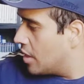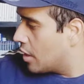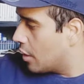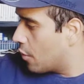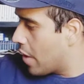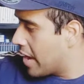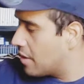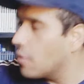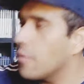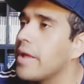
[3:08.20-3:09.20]
great,
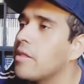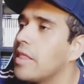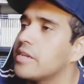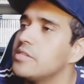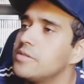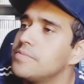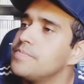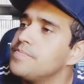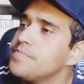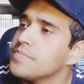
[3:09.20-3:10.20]
great collection.
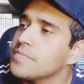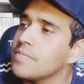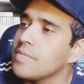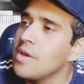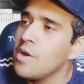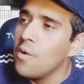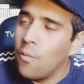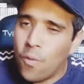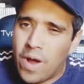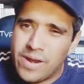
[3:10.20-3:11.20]

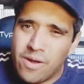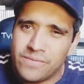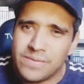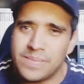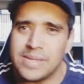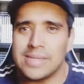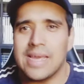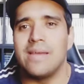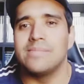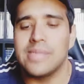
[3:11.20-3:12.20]
One of the best
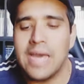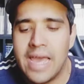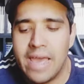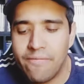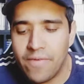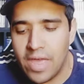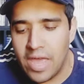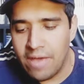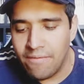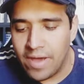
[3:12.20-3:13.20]
games I have
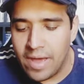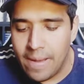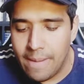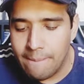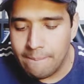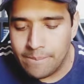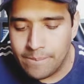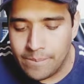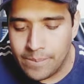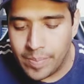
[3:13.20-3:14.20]
ever
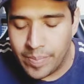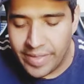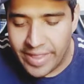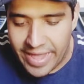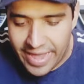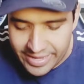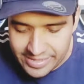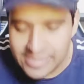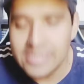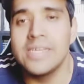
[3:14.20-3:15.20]
played
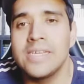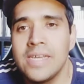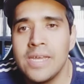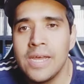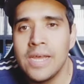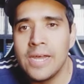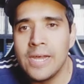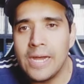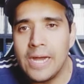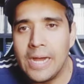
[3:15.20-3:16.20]

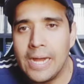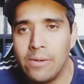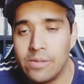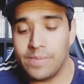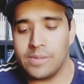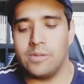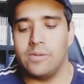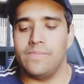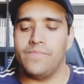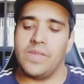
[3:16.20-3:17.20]
uh, on the PS2,
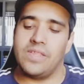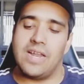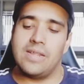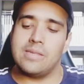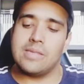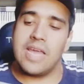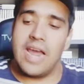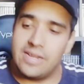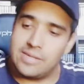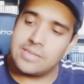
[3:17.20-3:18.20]
and that is
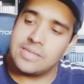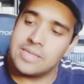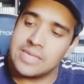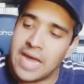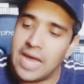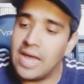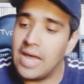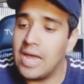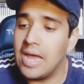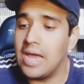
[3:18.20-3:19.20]
Canis
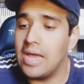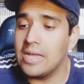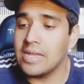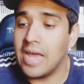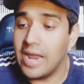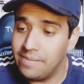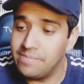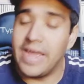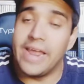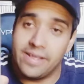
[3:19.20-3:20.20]
Canem
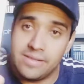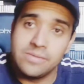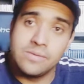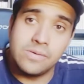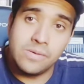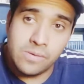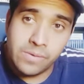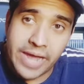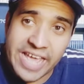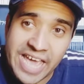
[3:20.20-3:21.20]
Edit or
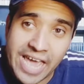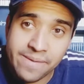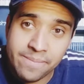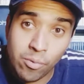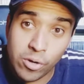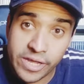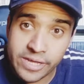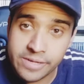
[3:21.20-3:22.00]
aka Bully.